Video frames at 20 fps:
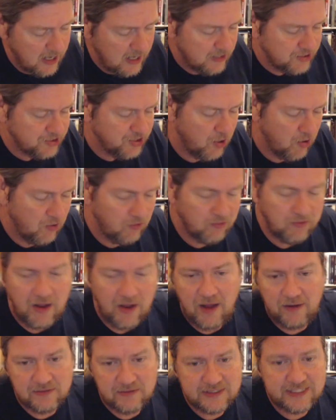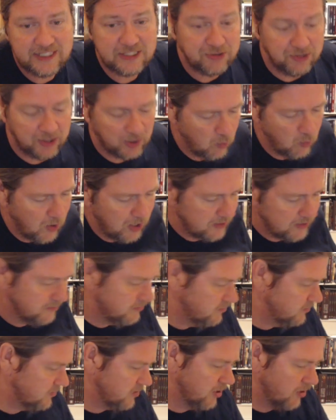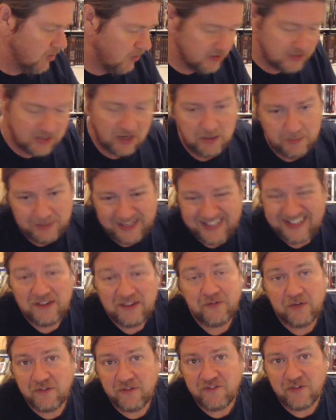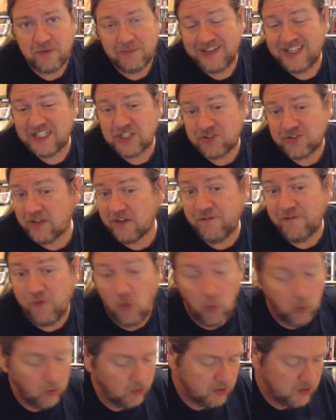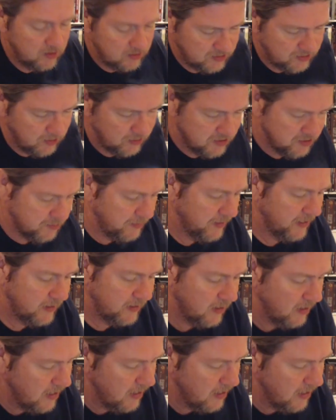So District 1, is going to be different from District 4, so to speak.